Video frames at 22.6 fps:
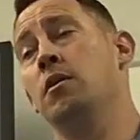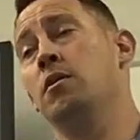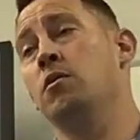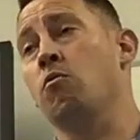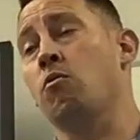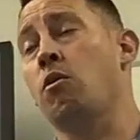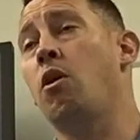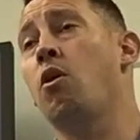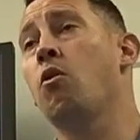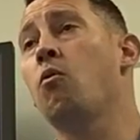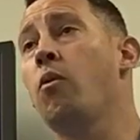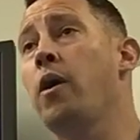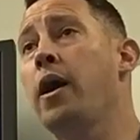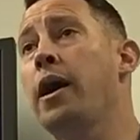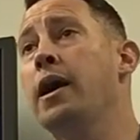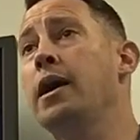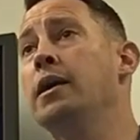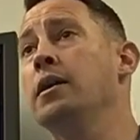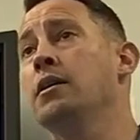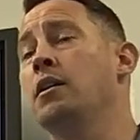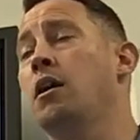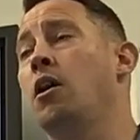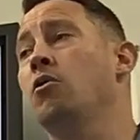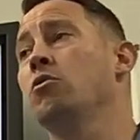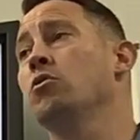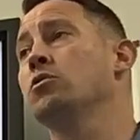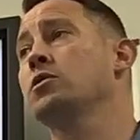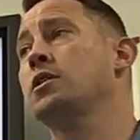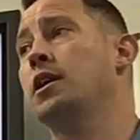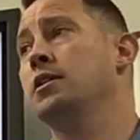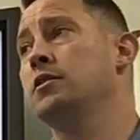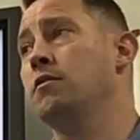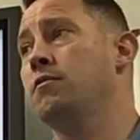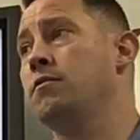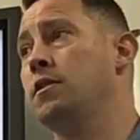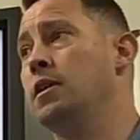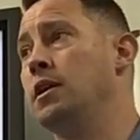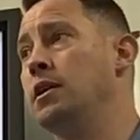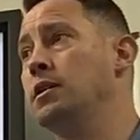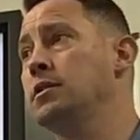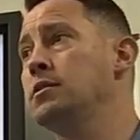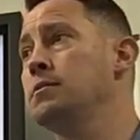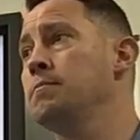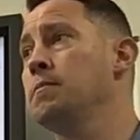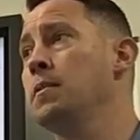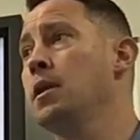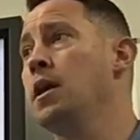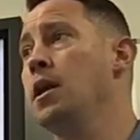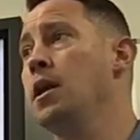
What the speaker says: wrong way, and all those kinds of things.